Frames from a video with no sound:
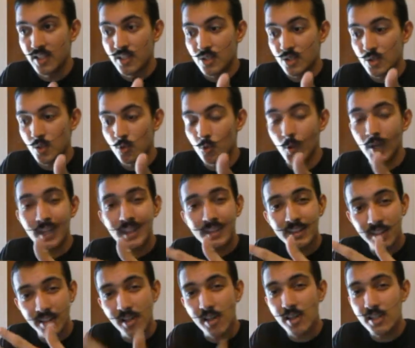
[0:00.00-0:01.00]
So while
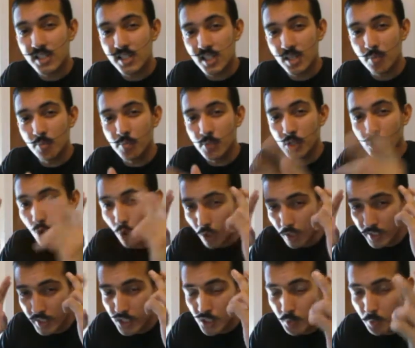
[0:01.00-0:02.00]
there are some
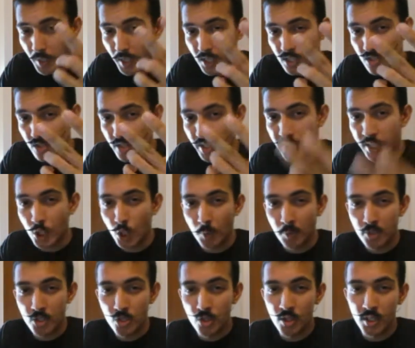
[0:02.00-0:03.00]
knowledge-based trading
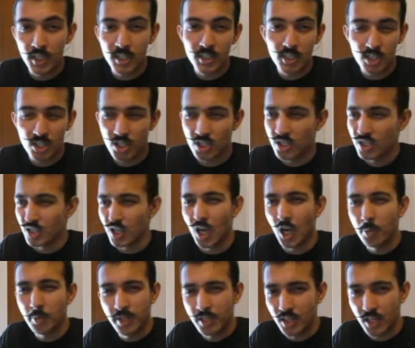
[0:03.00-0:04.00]
opportunities such as
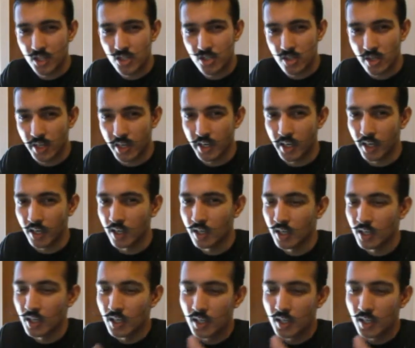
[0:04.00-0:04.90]
arbitrage trading,